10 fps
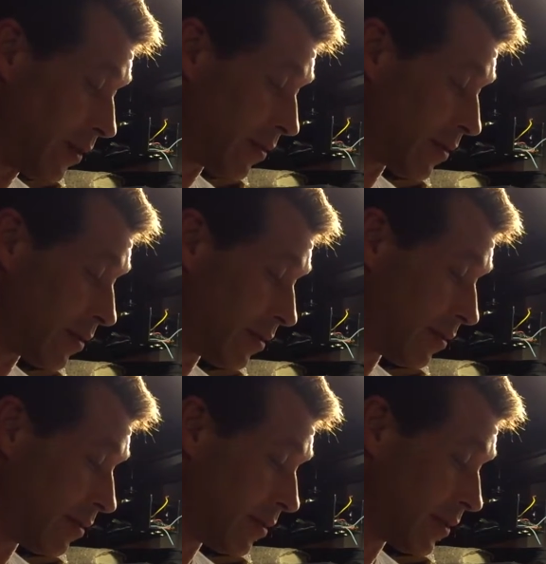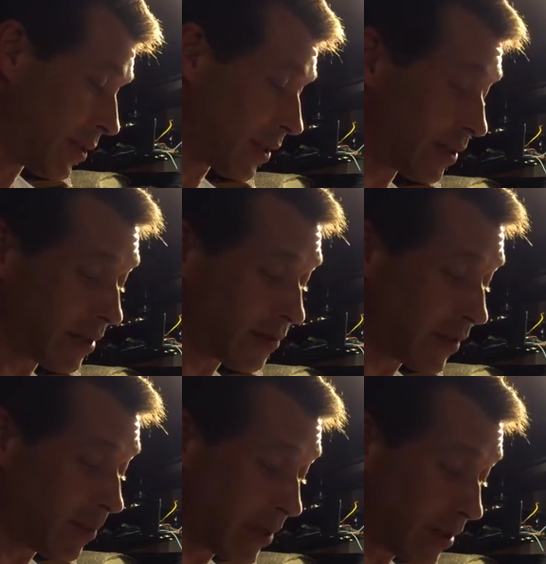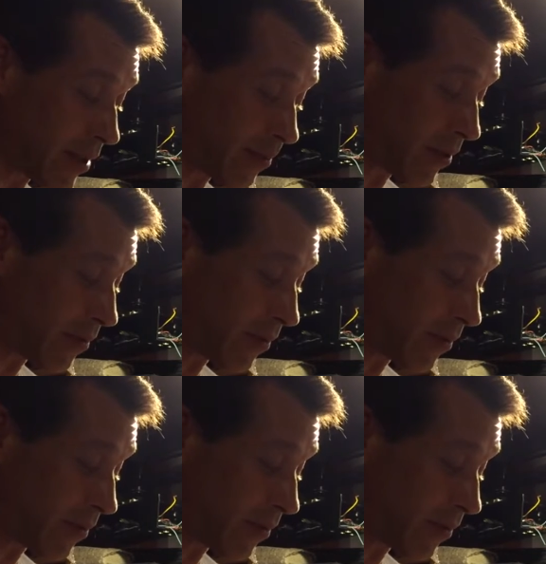volts, 63 minutes up to